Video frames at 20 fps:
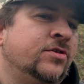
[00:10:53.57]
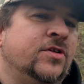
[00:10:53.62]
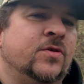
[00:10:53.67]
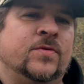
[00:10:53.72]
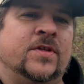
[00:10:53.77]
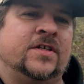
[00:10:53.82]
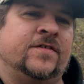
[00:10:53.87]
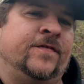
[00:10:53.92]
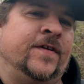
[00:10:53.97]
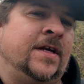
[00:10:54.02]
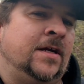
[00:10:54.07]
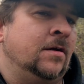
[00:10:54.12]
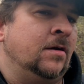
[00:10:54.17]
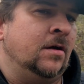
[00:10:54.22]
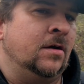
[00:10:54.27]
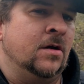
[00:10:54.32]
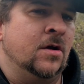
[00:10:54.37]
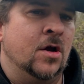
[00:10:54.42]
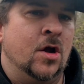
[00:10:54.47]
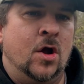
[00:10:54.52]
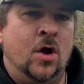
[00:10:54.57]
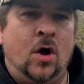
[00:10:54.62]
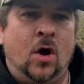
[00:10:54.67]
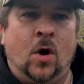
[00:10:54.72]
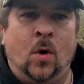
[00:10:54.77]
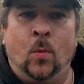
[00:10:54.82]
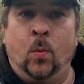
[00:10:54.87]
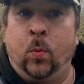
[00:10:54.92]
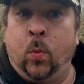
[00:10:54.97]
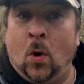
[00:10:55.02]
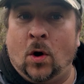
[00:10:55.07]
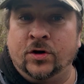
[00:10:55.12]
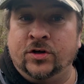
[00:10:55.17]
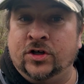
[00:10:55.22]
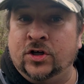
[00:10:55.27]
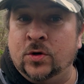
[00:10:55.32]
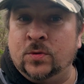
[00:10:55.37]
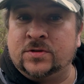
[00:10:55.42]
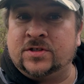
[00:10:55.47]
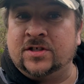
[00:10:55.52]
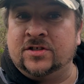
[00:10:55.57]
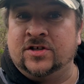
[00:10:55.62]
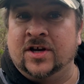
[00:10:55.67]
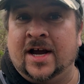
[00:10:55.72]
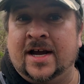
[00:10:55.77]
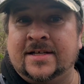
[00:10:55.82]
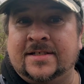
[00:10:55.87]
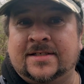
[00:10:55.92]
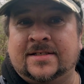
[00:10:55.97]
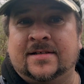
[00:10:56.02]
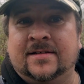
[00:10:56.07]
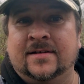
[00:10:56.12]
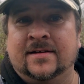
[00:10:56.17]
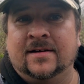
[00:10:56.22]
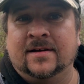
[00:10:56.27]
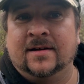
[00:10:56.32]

to this video, or what you suggest